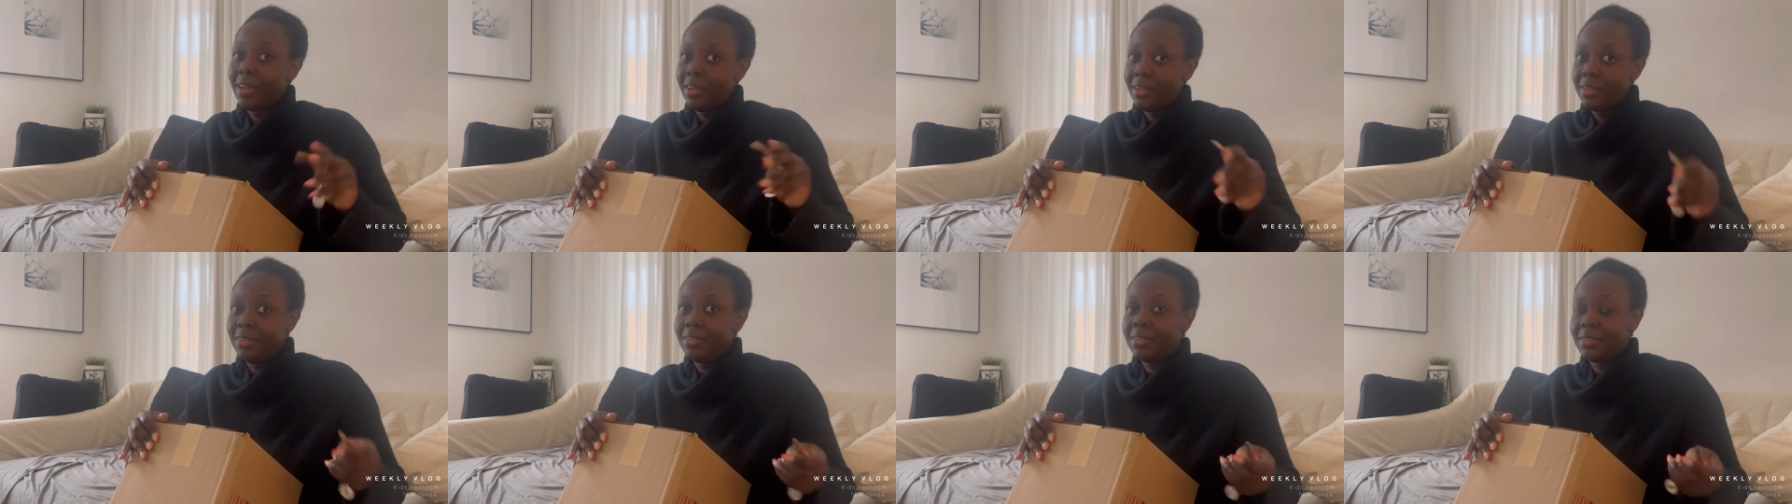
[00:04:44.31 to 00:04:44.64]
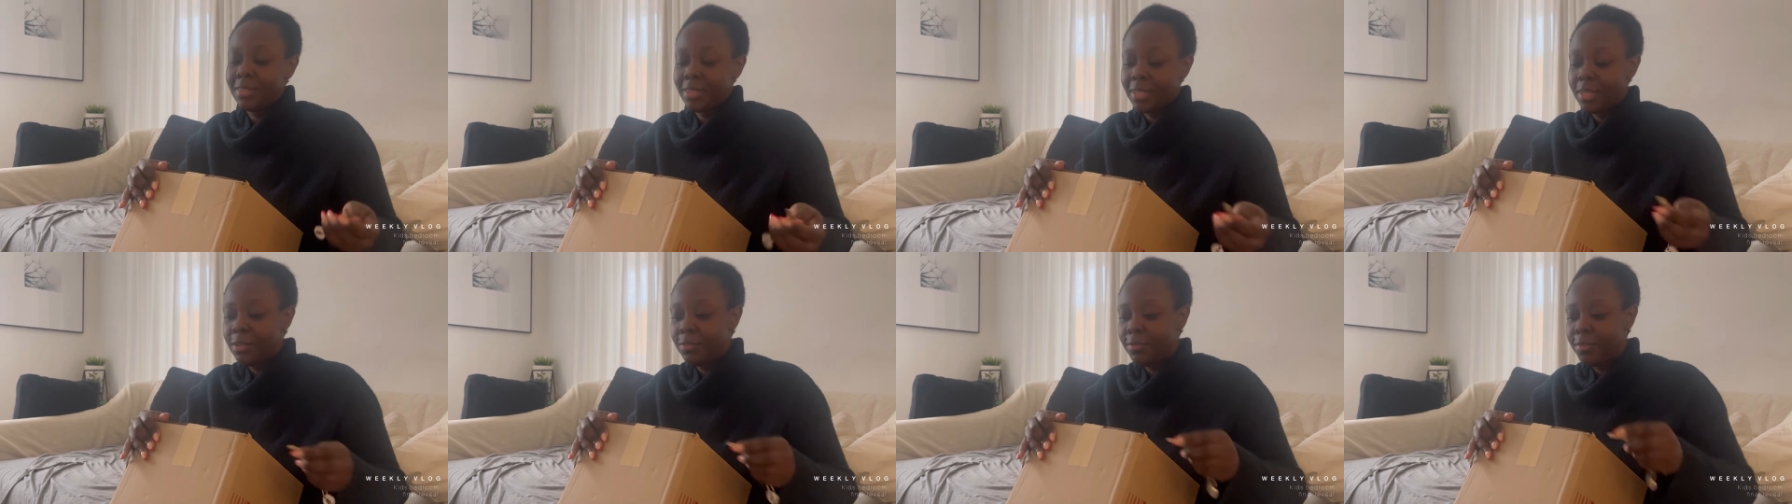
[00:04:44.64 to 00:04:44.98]
a
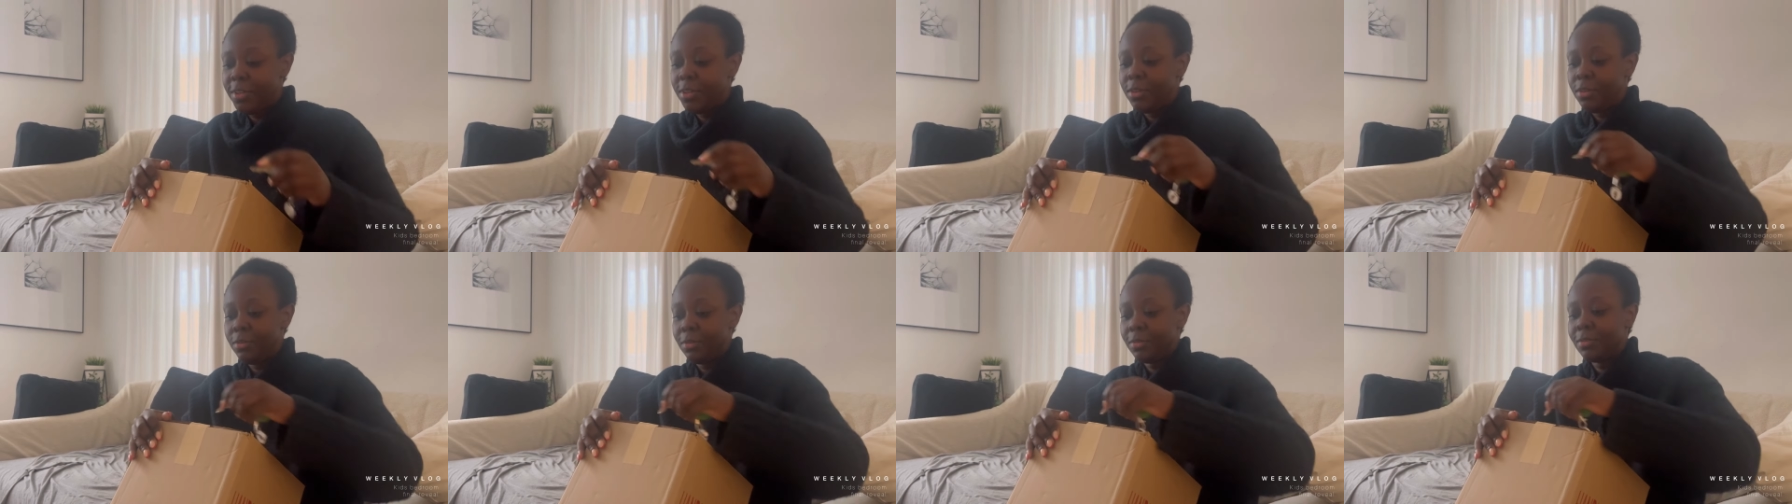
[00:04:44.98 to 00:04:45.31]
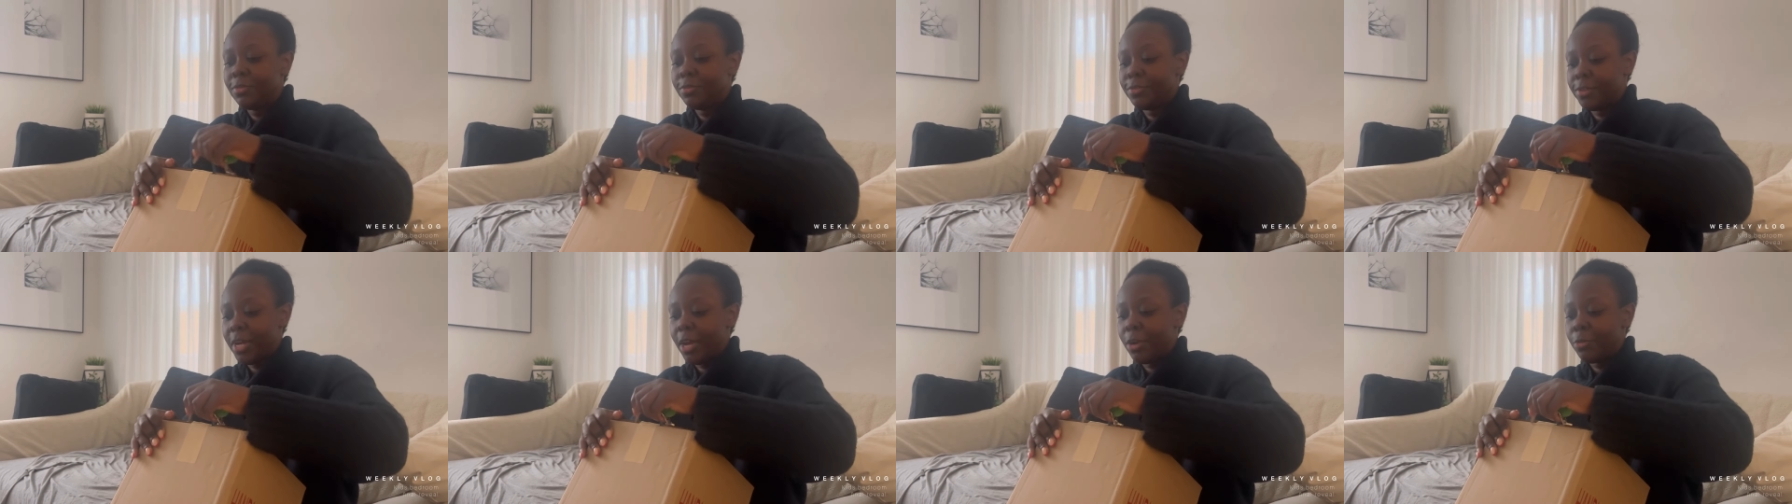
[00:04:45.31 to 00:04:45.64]
TV
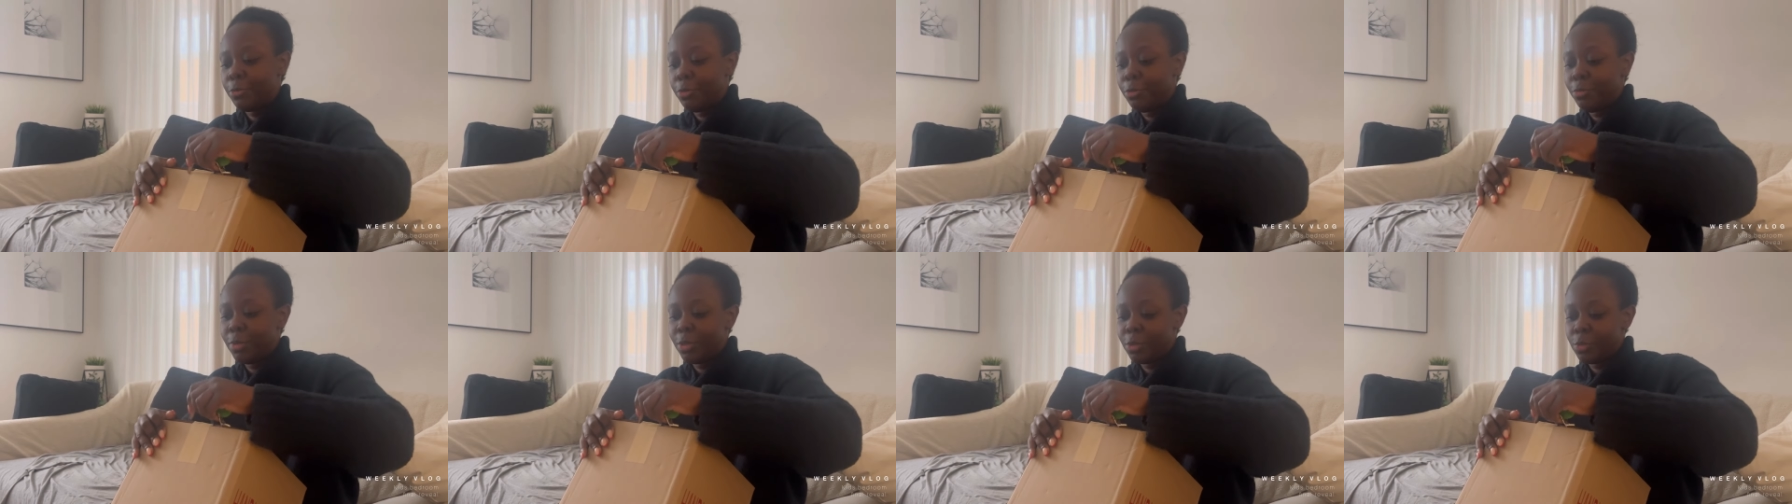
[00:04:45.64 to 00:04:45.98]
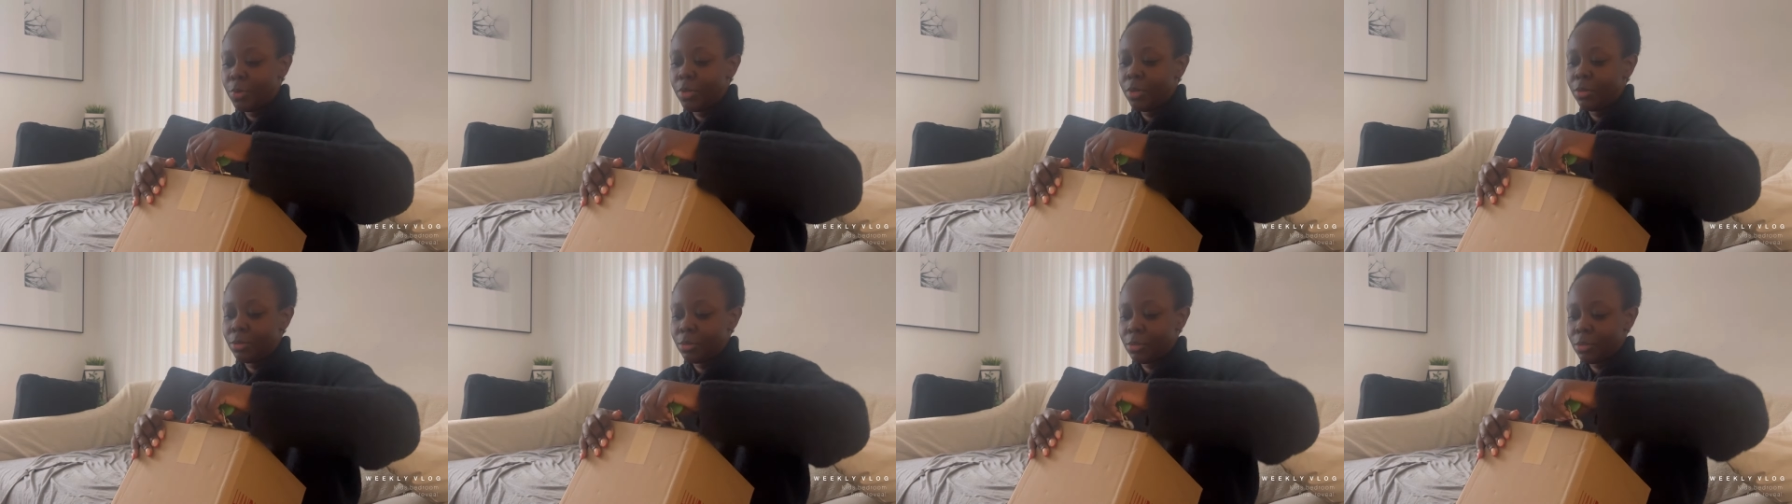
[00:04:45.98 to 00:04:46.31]
for that room as well.